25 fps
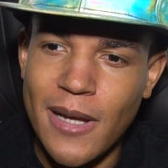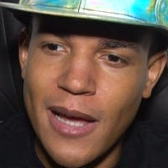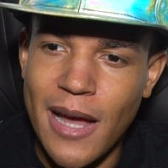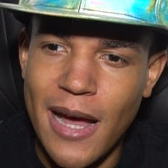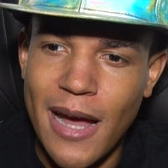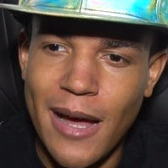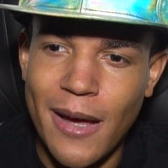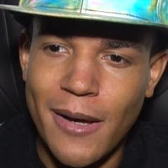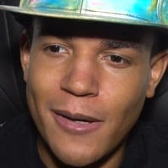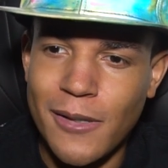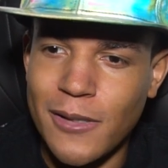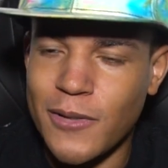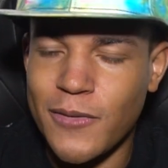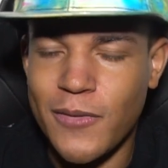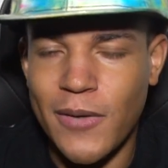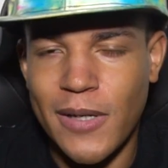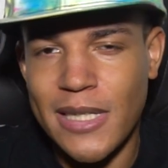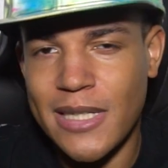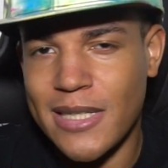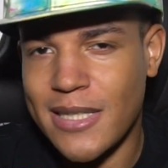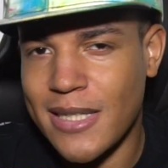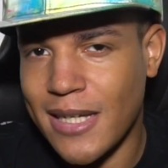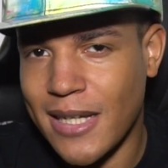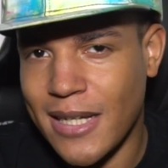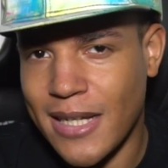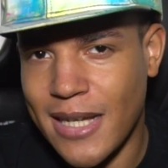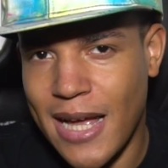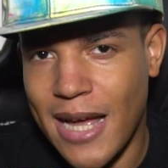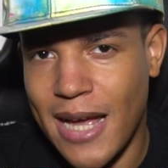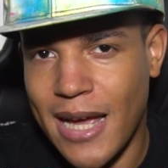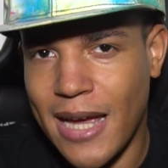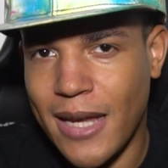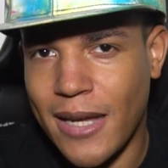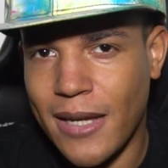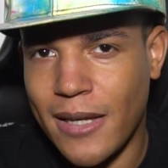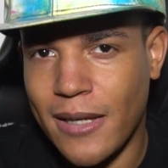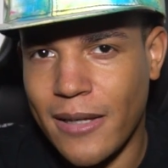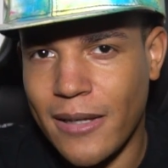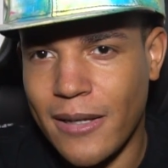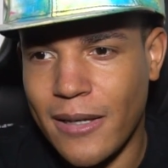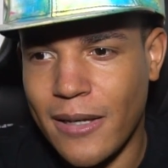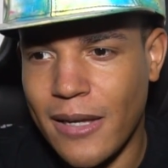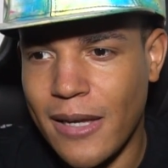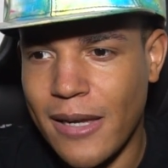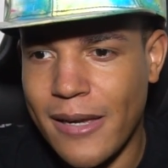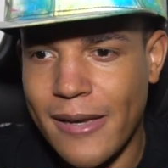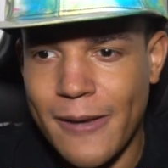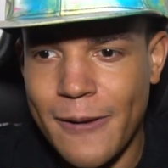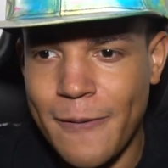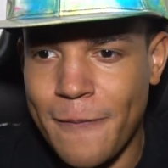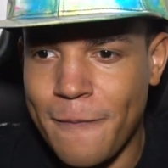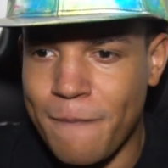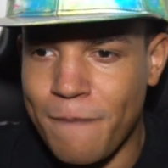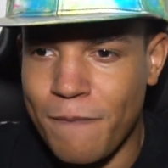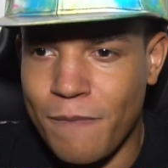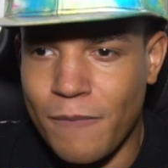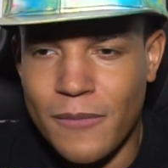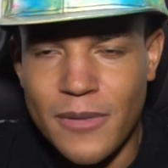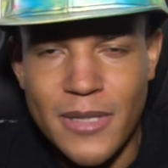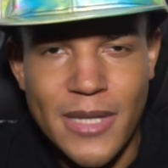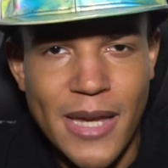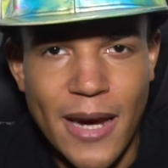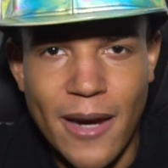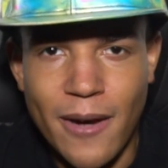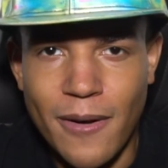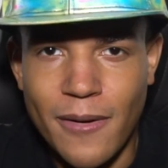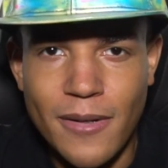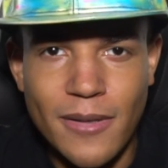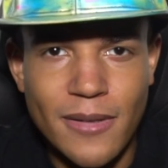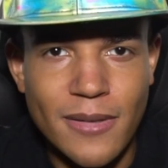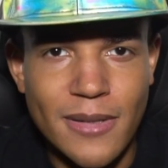Uh, it was funny seeing Guy scared.